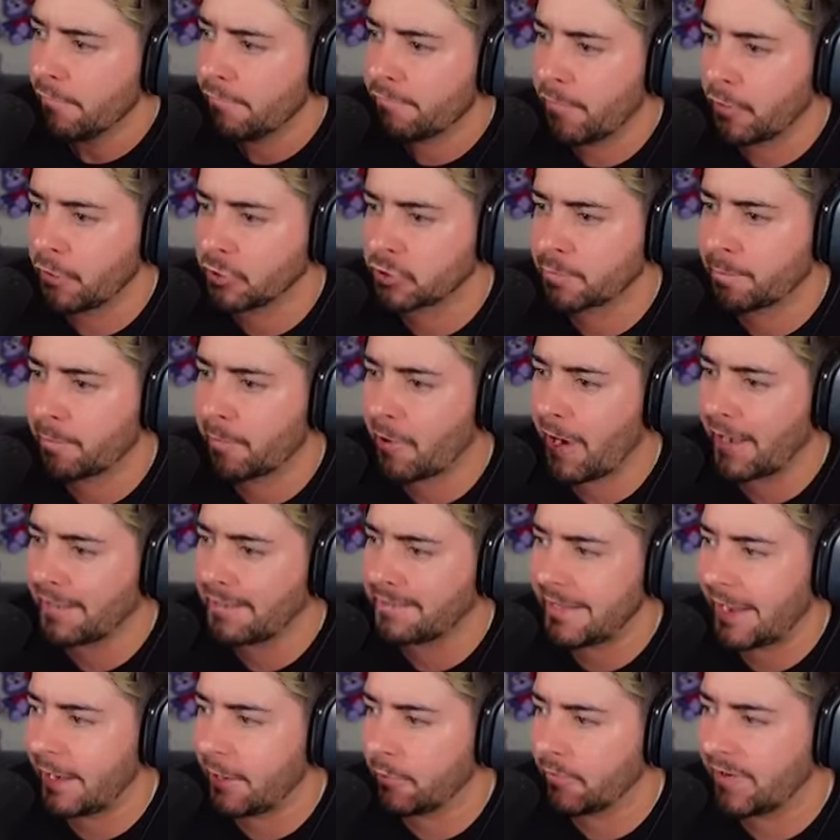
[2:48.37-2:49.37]
first
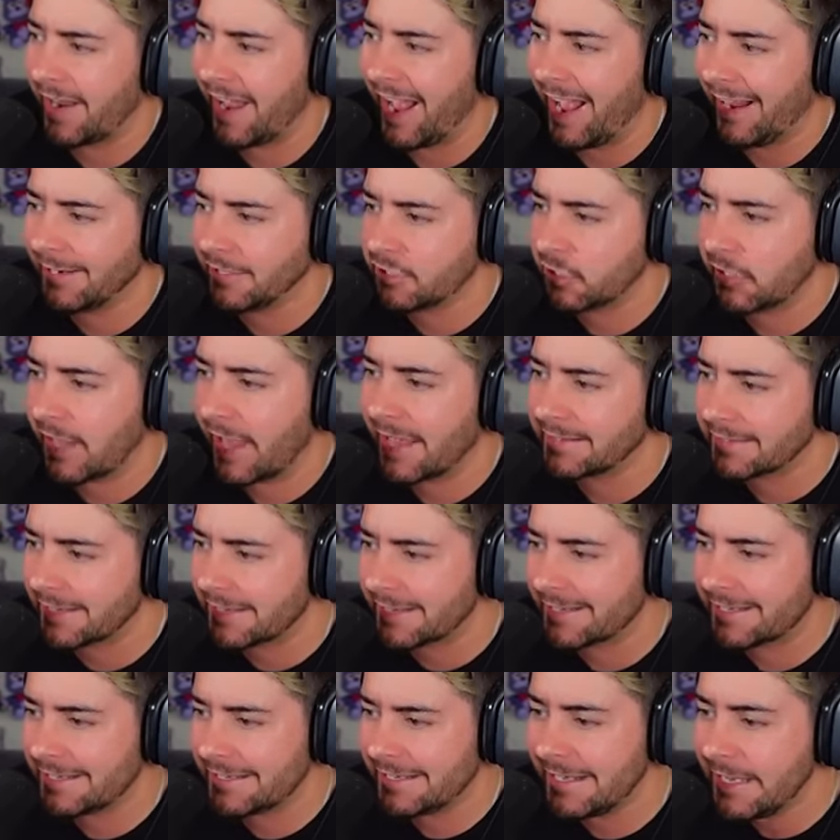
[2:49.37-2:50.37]
prize area, actually has a
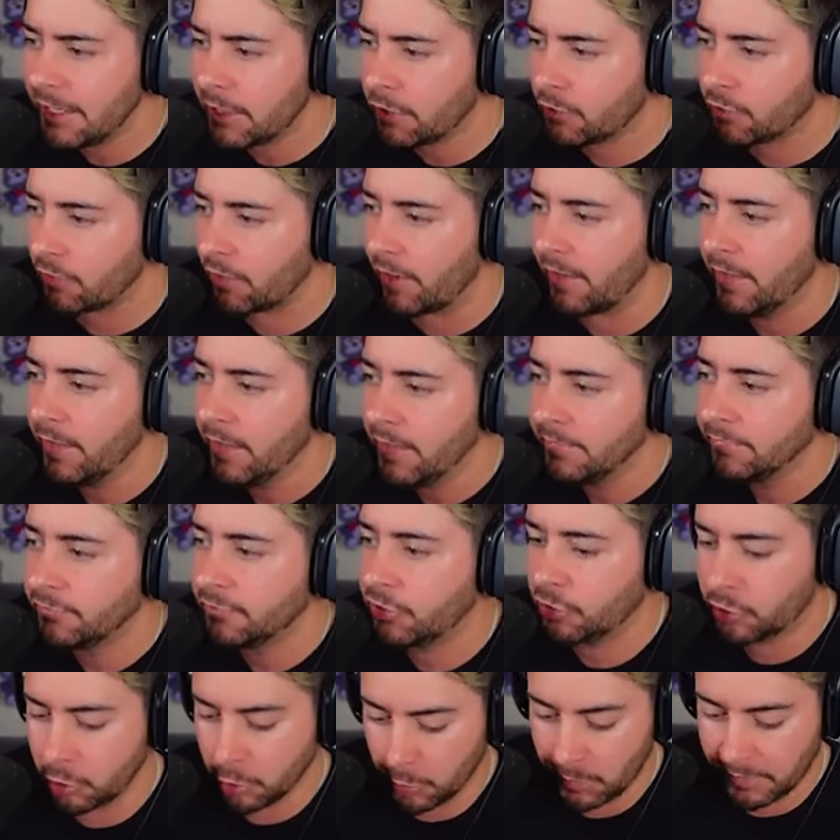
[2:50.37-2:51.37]
secret
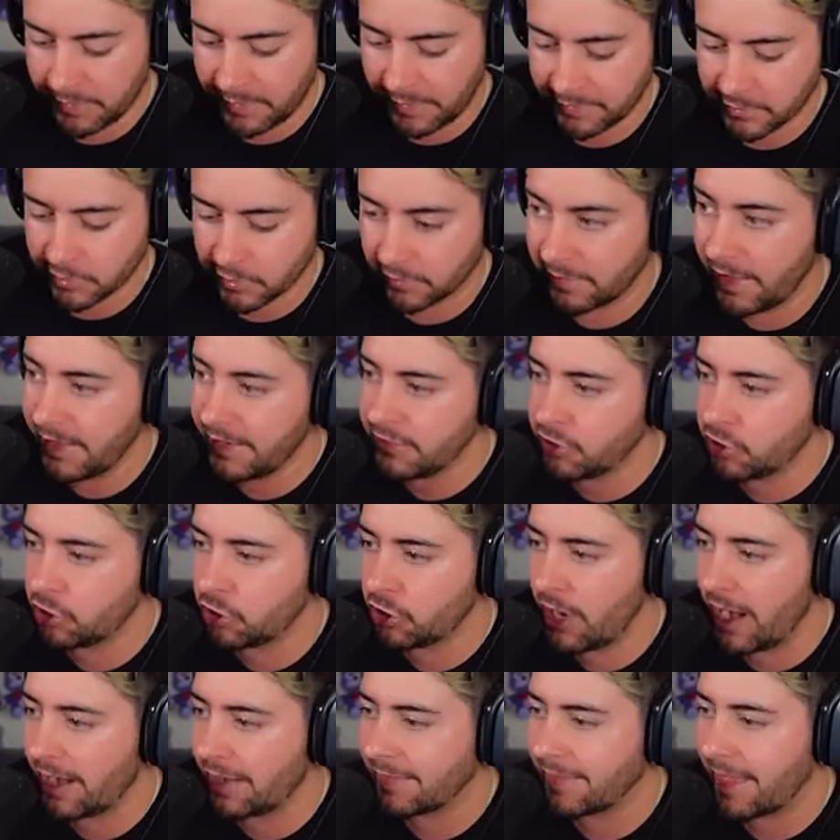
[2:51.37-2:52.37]
to do with it. So let's
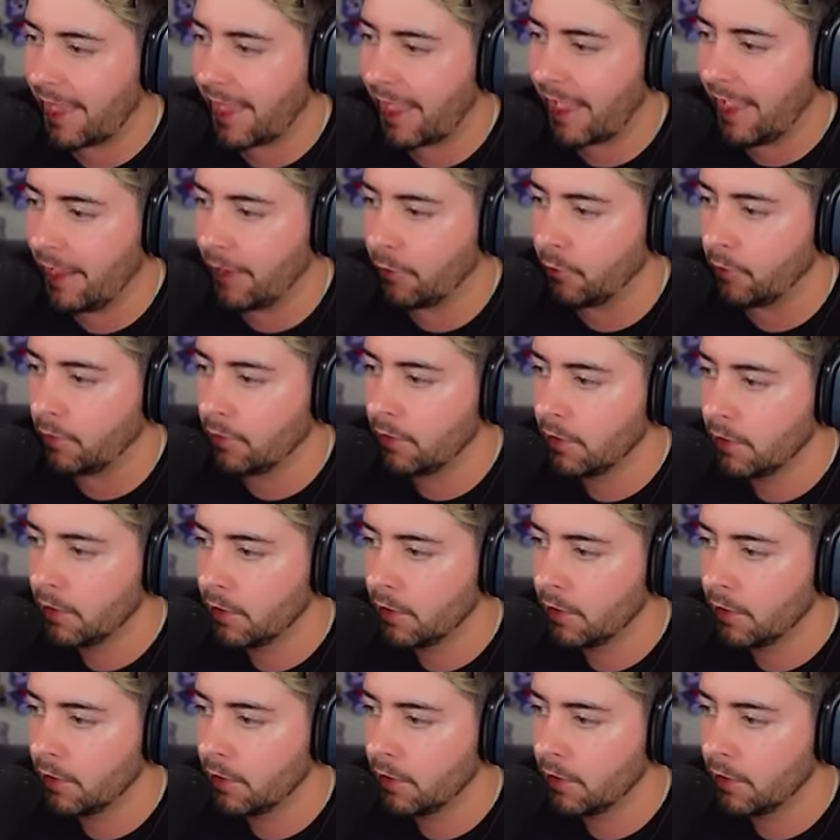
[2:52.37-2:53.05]
check that out.